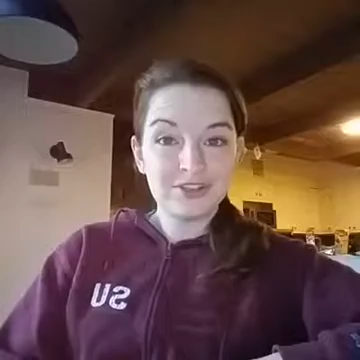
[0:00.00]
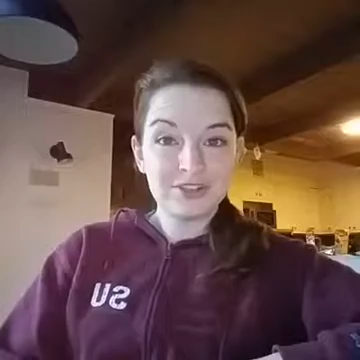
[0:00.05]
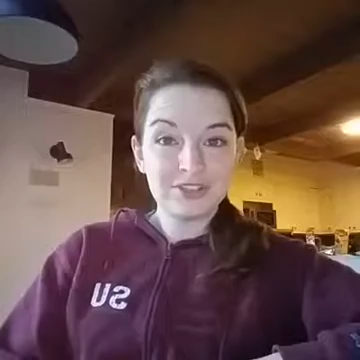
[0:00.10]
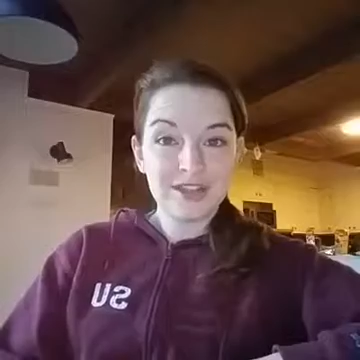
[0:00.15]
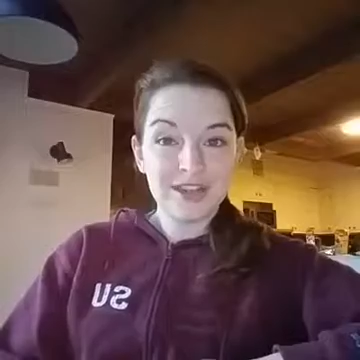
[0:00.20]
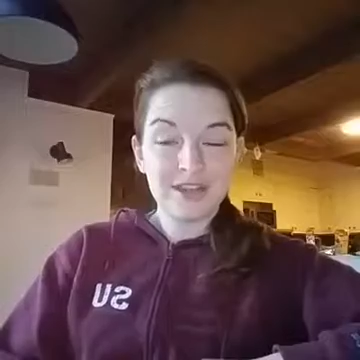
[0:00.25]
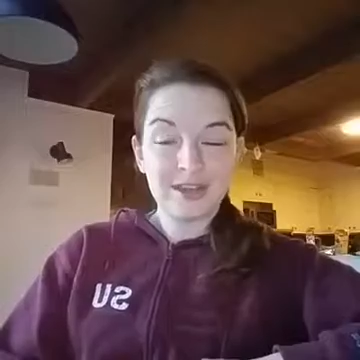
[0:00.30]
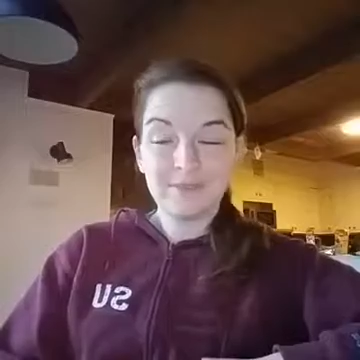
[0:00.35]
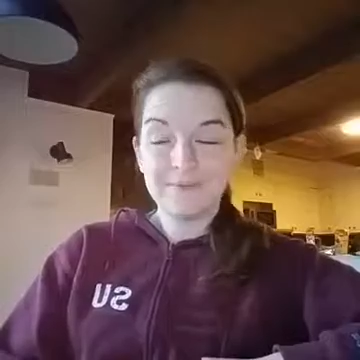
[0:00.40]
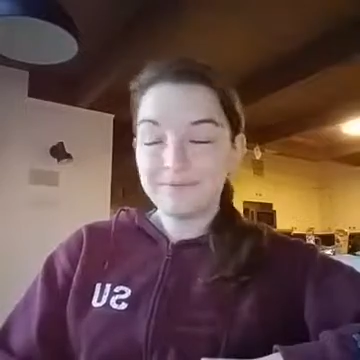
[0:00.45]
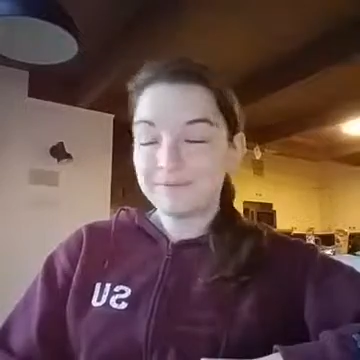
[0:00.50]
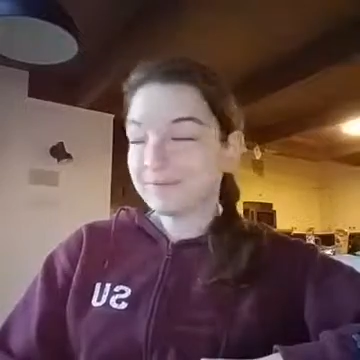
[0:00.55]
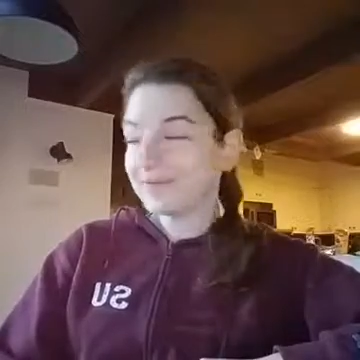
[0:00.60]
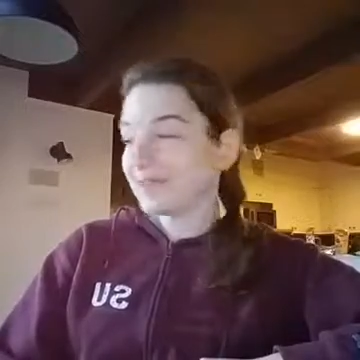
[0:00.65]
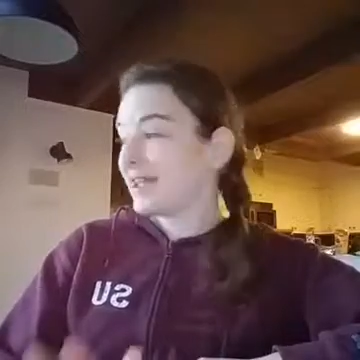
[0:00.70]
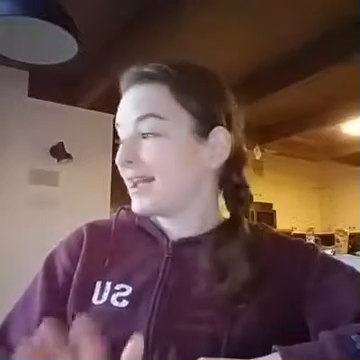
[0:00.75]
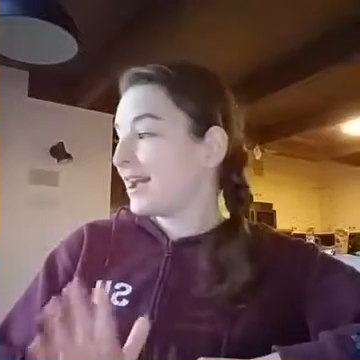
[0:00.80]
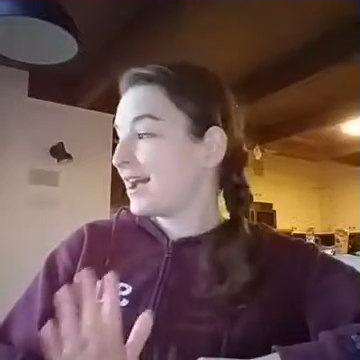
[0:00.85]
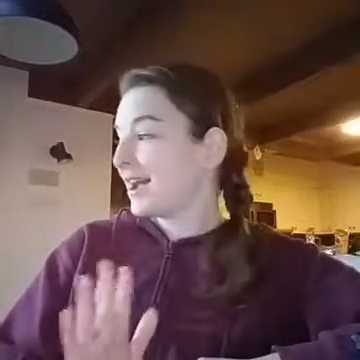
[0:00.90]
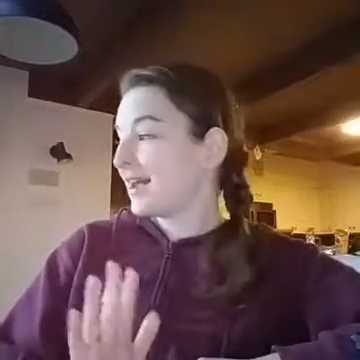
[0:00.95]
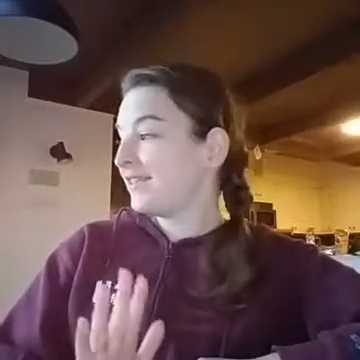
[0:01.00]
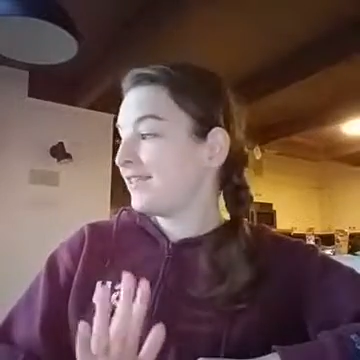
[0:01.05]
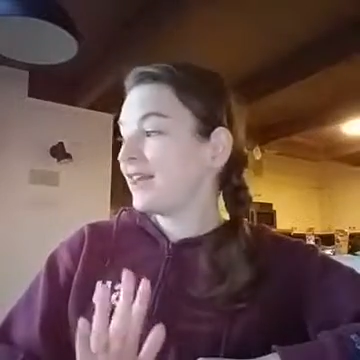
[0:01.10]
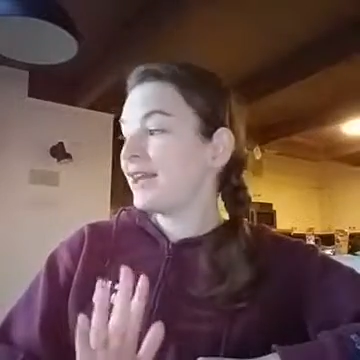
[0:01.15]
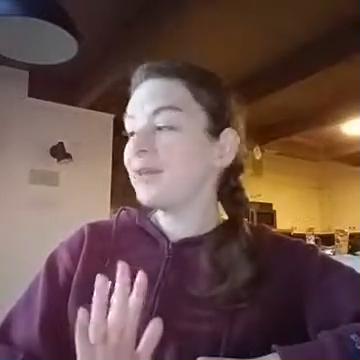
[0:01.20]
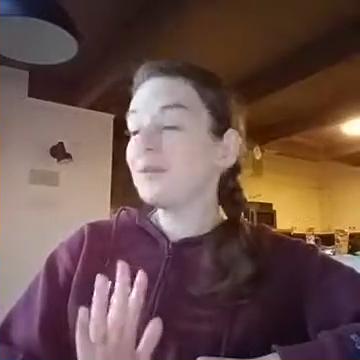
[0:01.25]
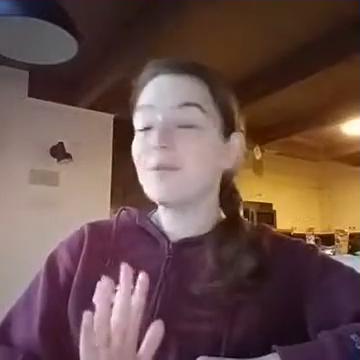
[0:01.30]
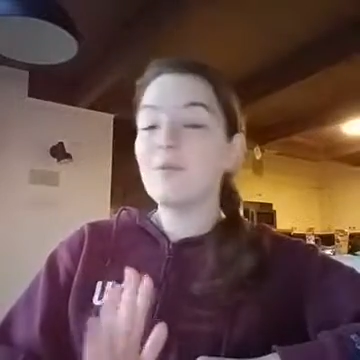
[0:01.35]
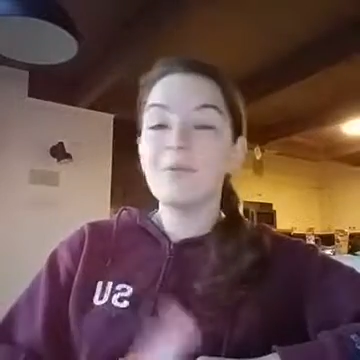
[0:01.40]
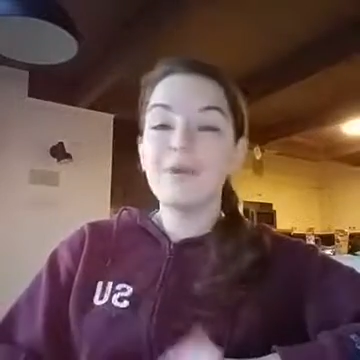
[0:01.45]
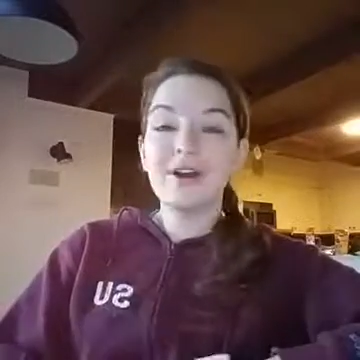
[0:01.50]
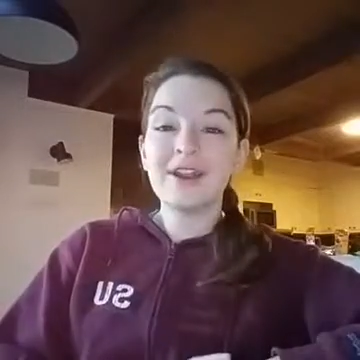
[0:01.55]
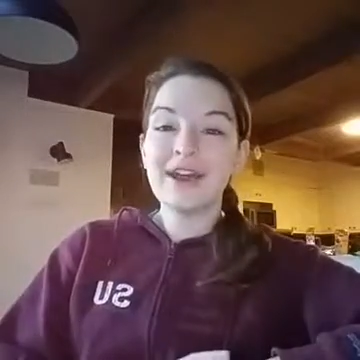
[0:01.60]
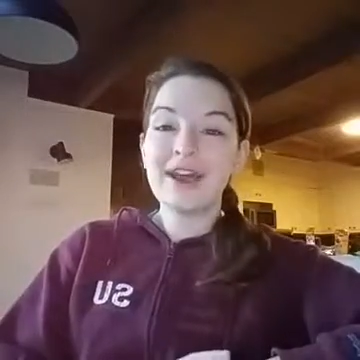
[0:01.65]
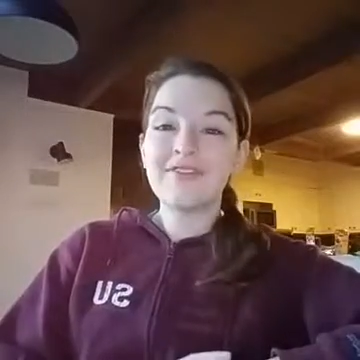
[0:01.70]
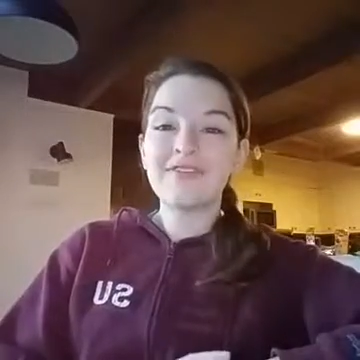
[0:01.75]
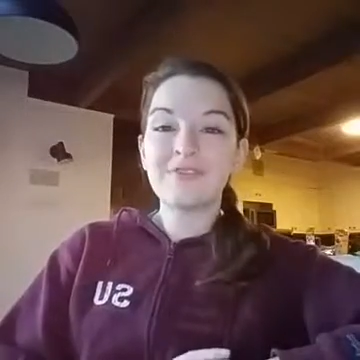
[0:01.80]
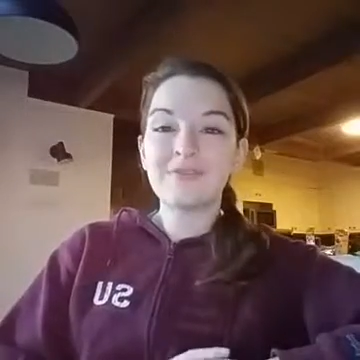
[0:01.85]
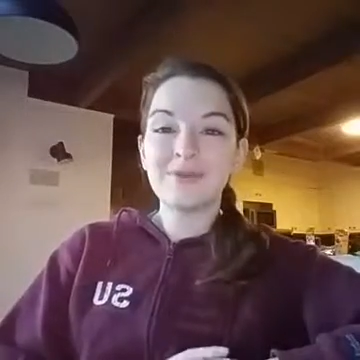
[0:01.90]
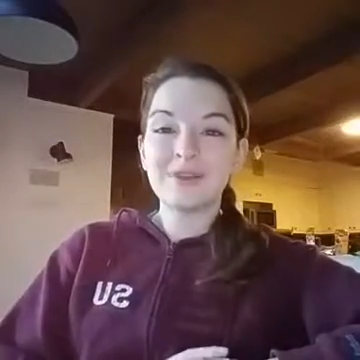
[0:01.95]
day. And then 1
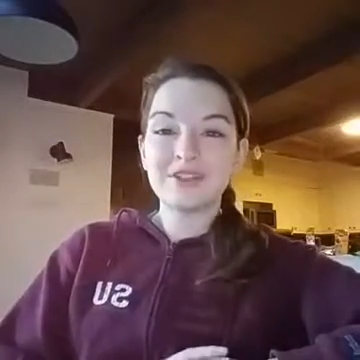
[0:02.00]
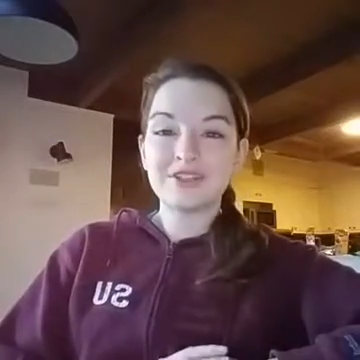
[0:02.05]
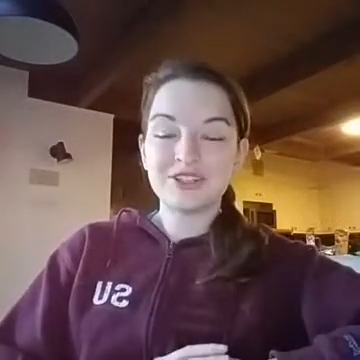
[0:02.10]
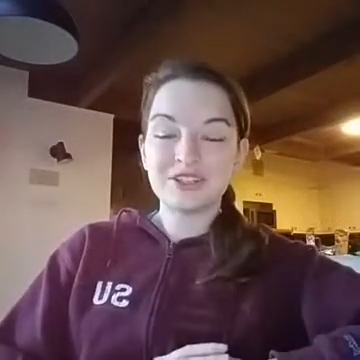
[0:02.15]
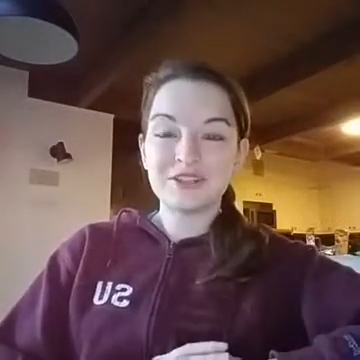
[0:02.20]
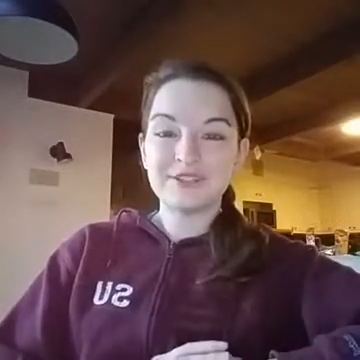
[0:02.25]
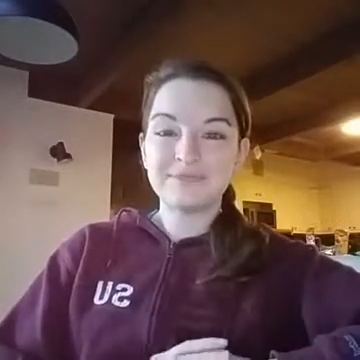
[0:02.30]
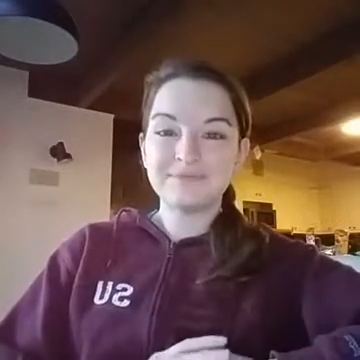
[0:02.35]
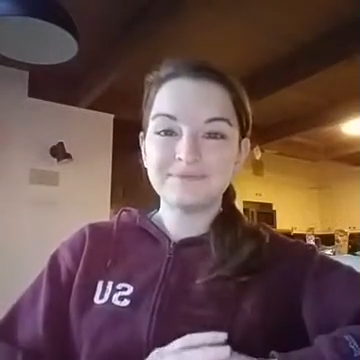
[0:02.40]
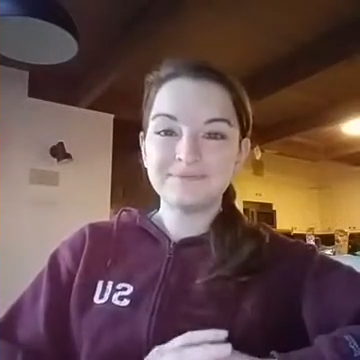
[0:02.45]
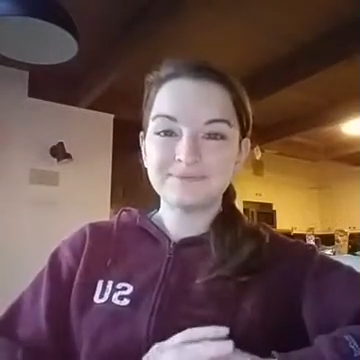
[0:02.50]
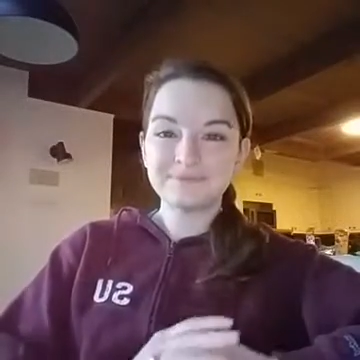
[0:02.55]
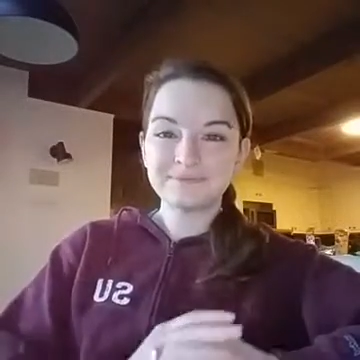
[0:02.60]
affirmation